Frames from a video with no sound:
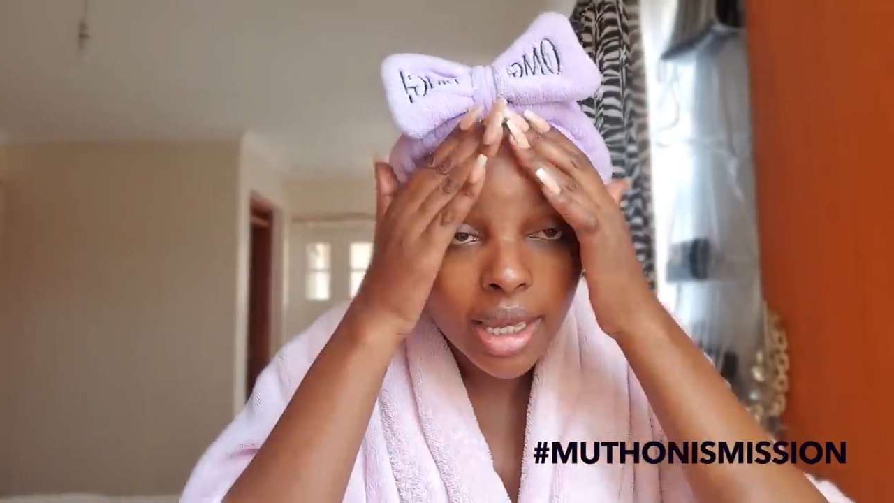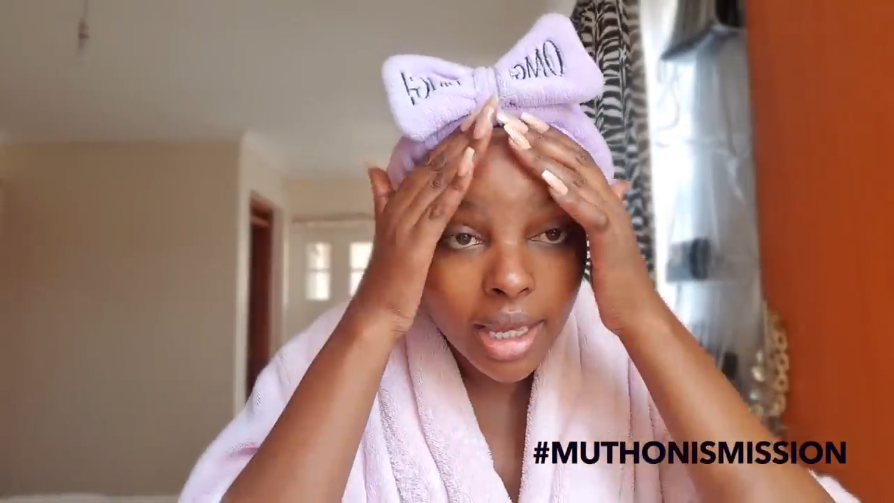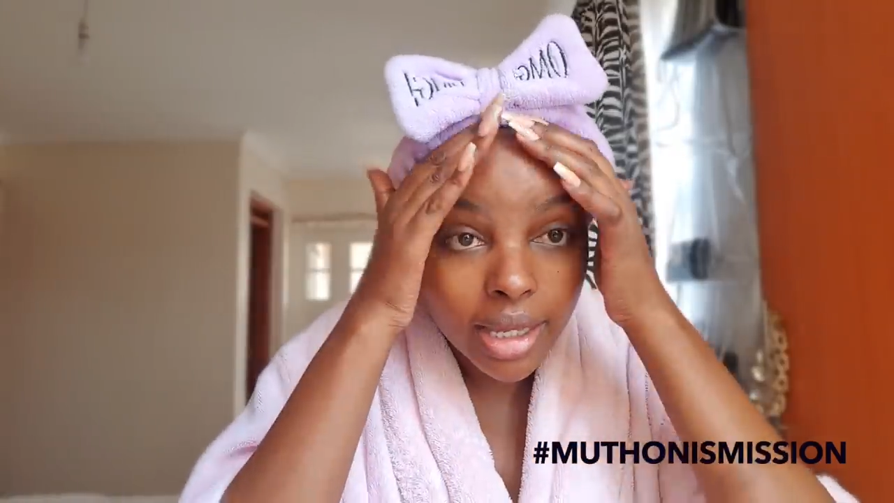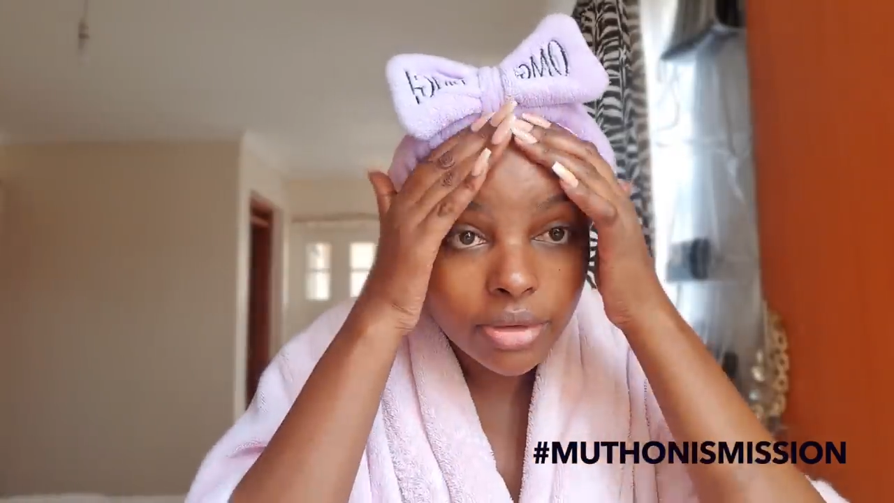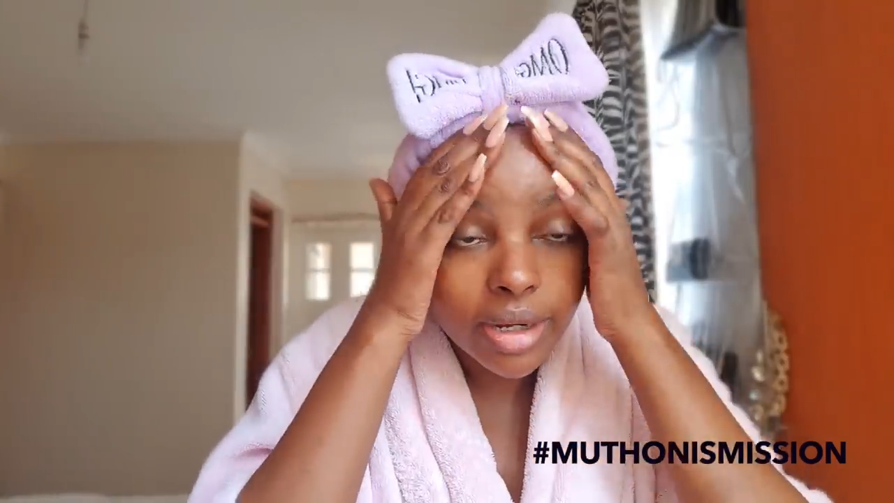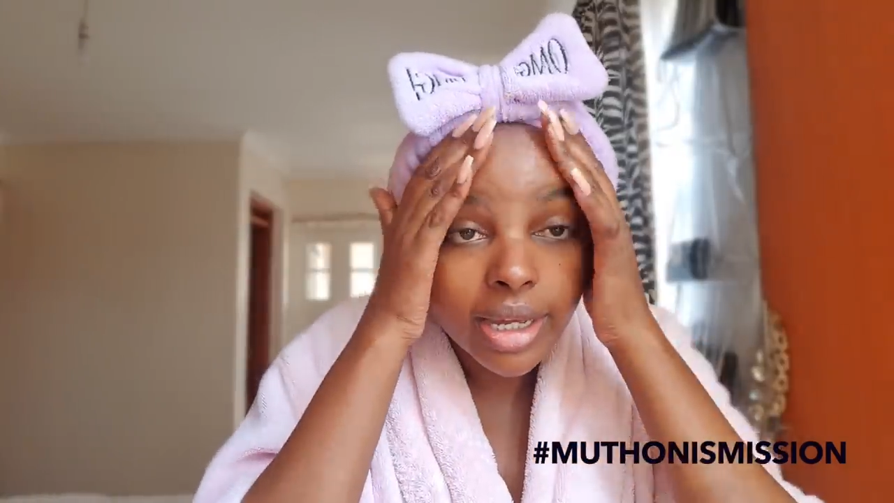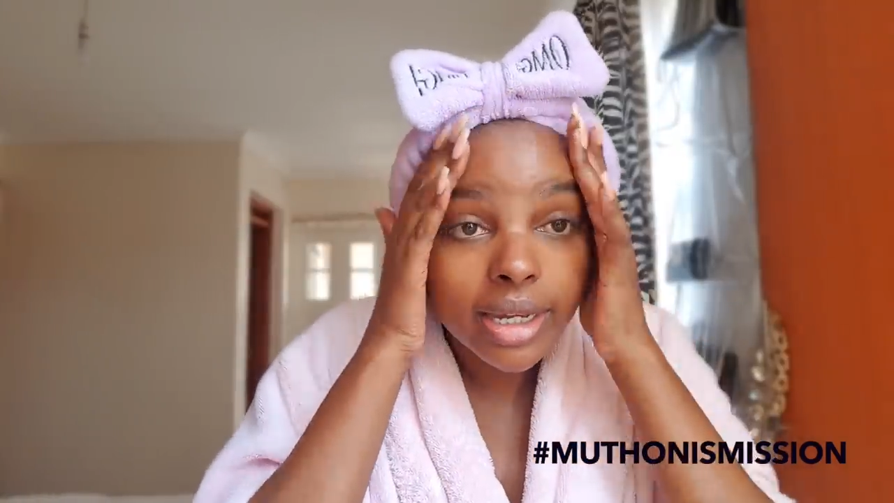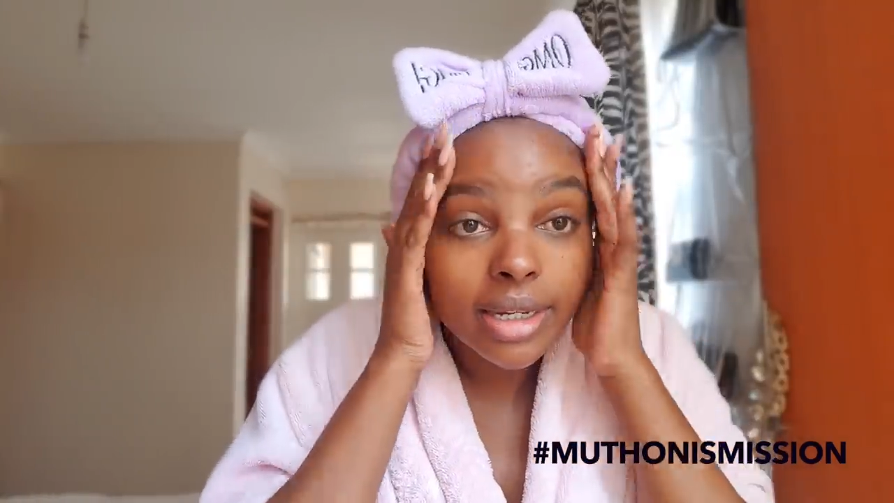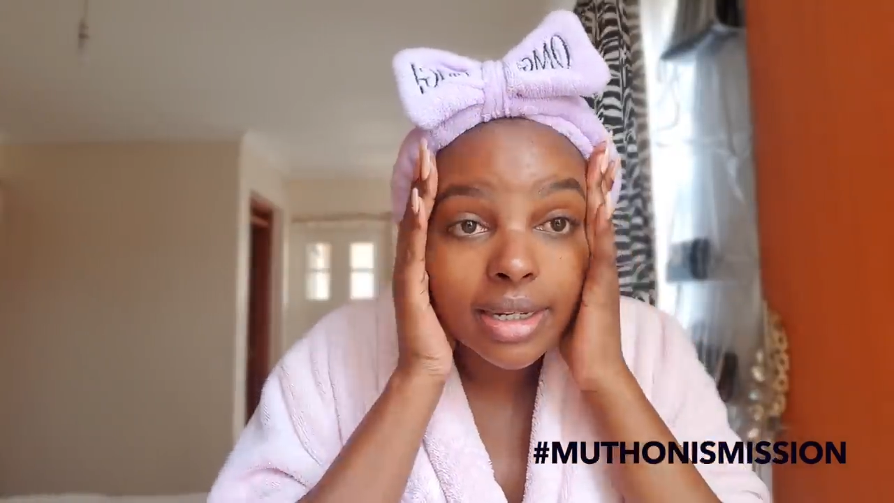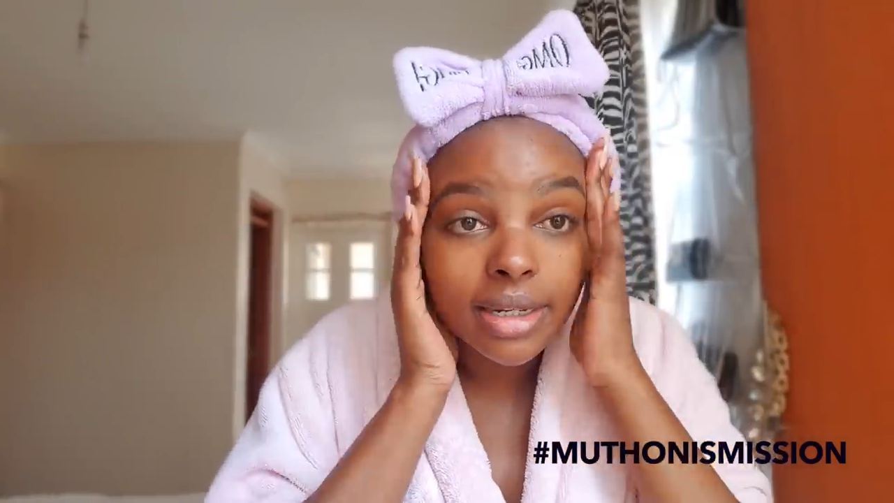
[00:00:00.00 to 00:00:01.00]
and your
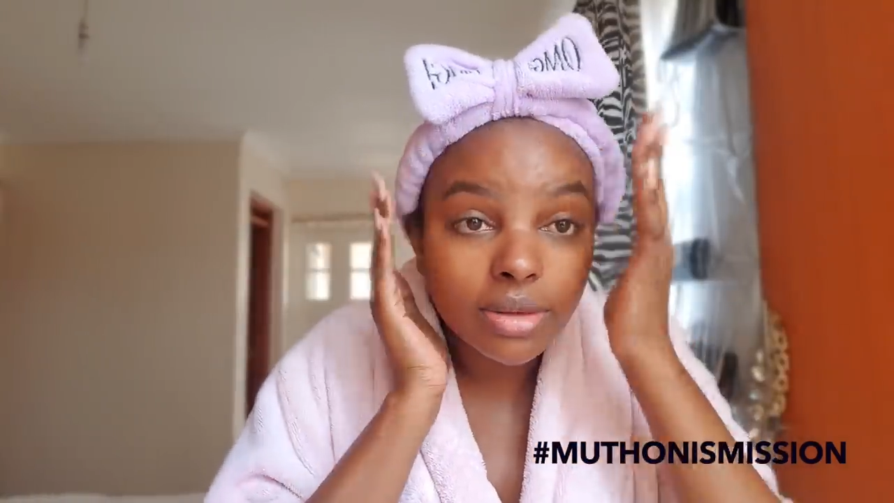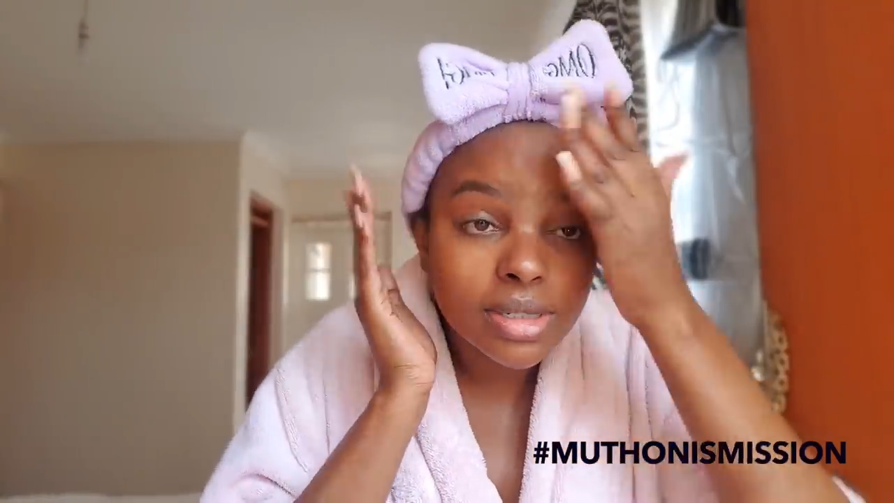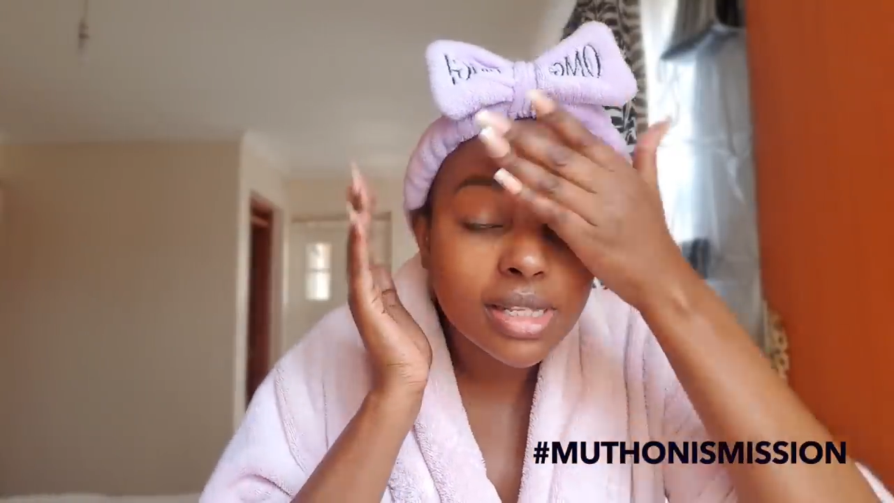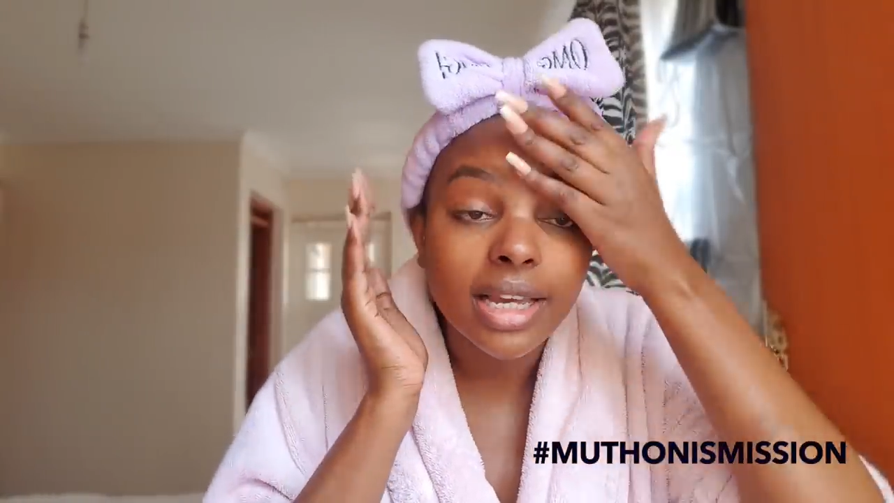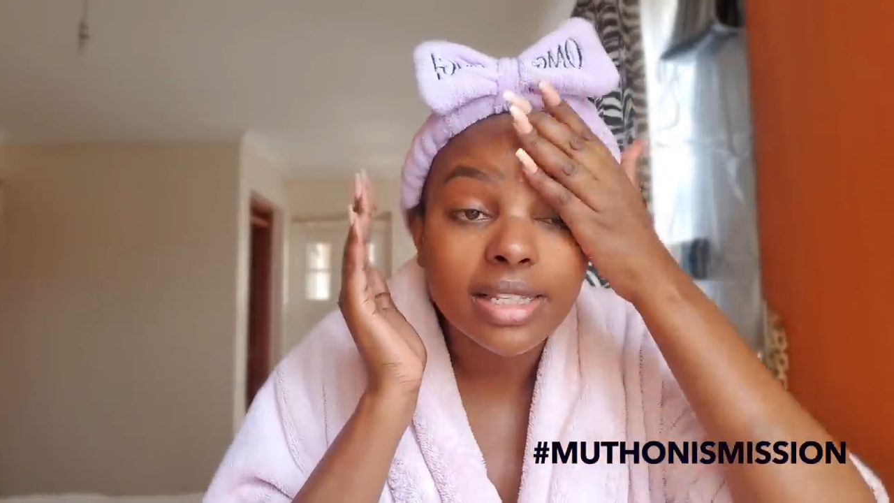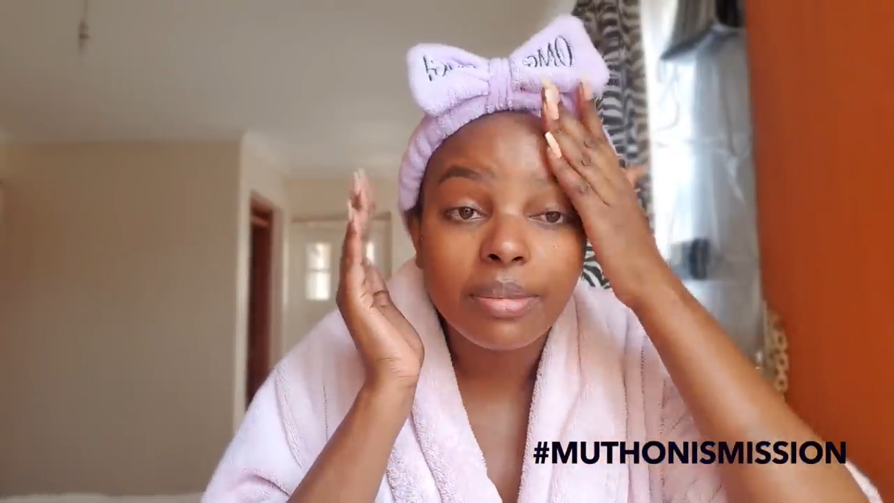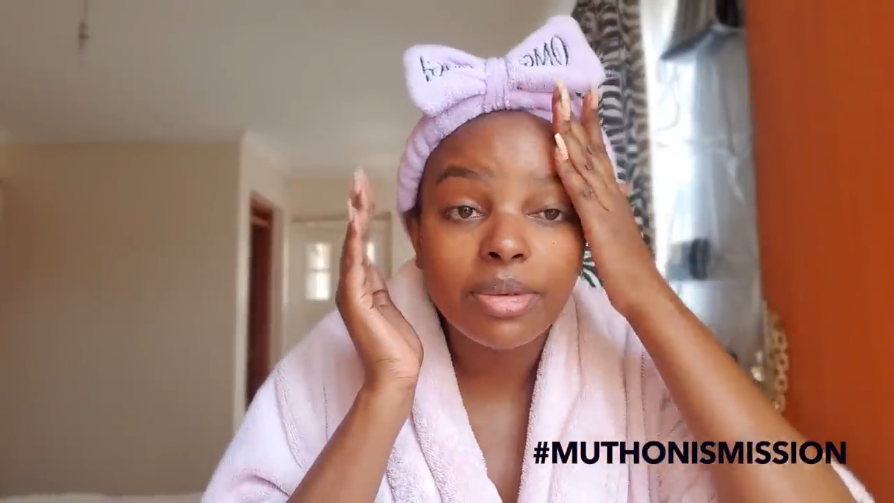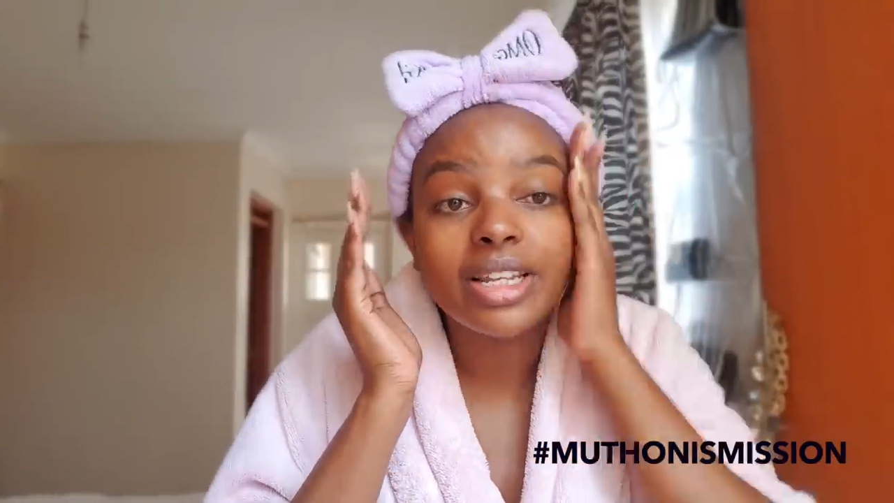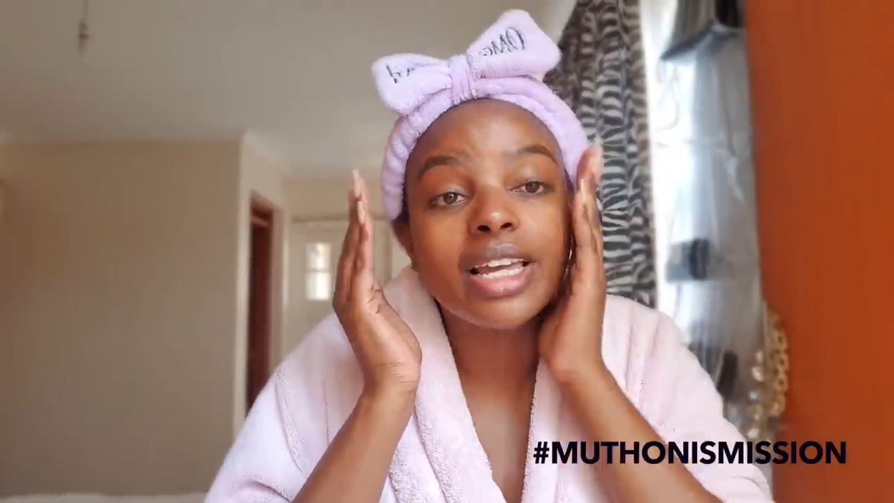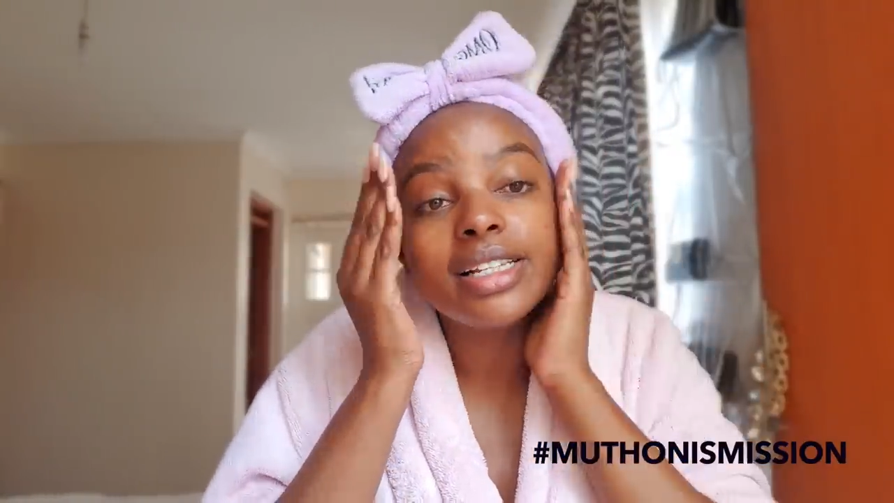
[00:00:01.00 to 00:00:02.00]
neck looks like
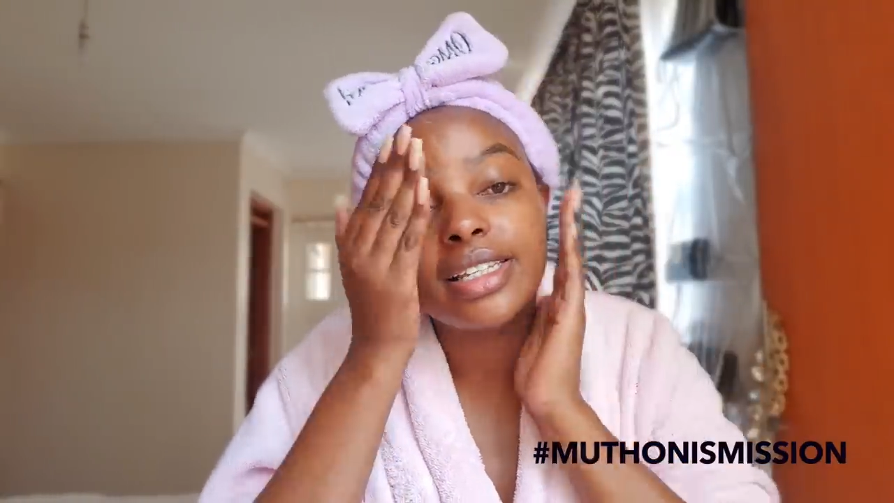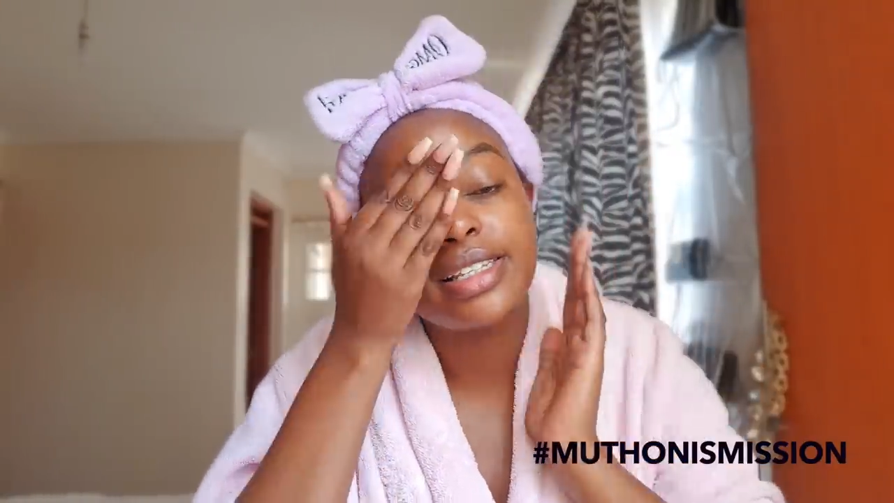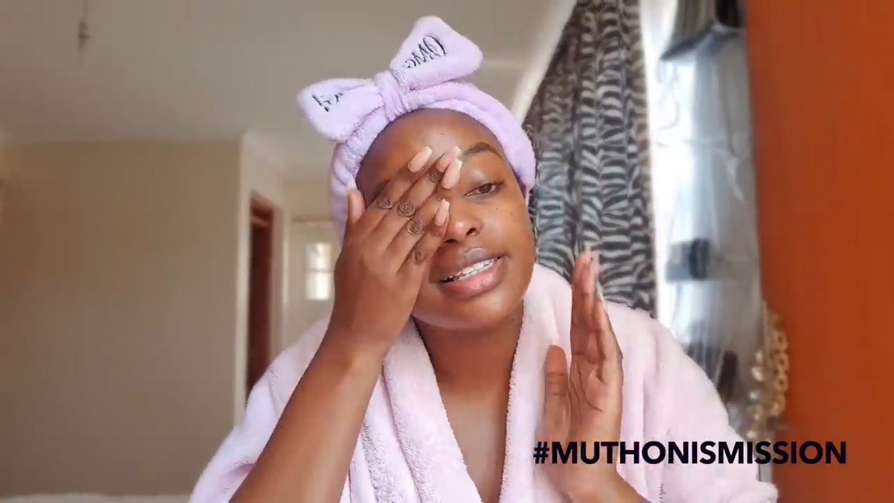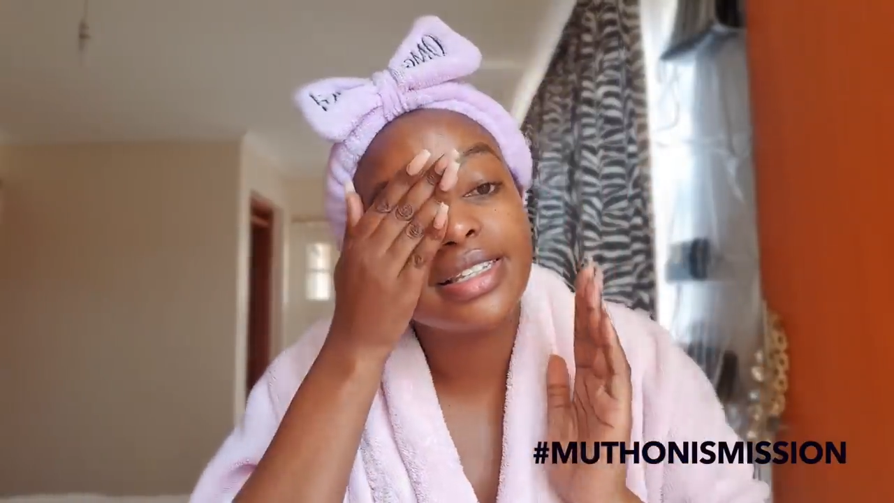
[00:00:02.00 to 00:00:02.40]
somebody else's